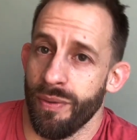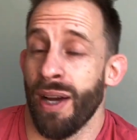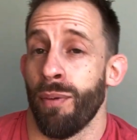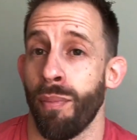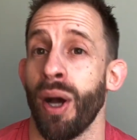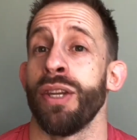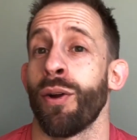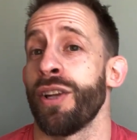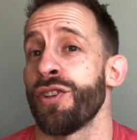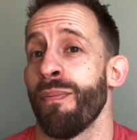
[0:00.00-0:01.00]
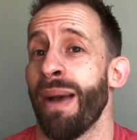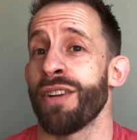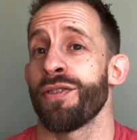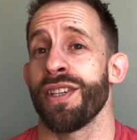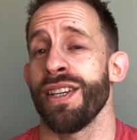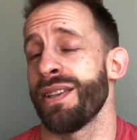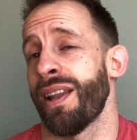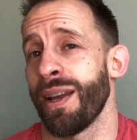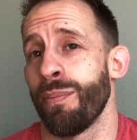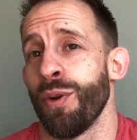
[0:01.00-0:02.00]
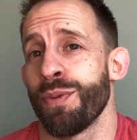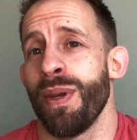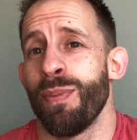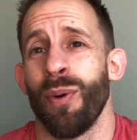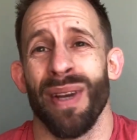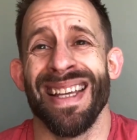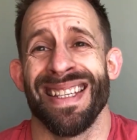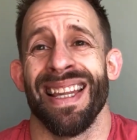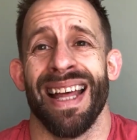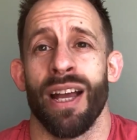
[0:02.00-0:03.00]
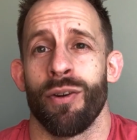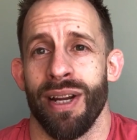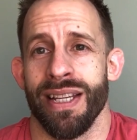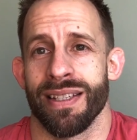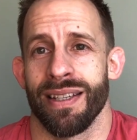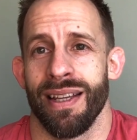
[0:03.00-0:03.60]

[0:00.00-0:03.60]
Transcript: Now, my knowledge of mattresses, like most people, isn't that great.